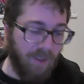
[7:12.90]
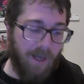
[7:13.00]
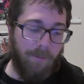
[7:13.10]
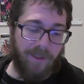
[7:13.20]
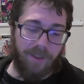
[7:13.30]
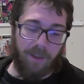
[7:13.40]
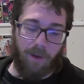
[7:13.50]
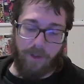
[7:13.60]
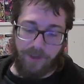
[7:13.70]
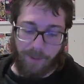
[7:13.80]
I'll be
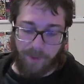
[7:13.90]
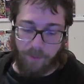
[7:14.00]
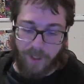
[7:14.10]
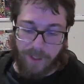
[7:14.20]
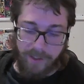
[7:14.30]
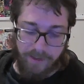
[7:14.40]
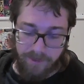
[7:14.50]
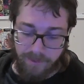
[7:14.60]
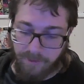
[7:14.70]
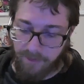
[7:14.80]
slowly chipping away
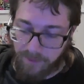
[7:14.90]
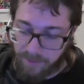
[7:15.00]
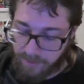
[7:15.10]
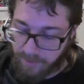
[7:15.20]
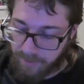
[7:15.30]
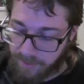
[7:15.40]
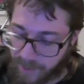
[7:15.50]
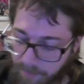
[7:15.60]
at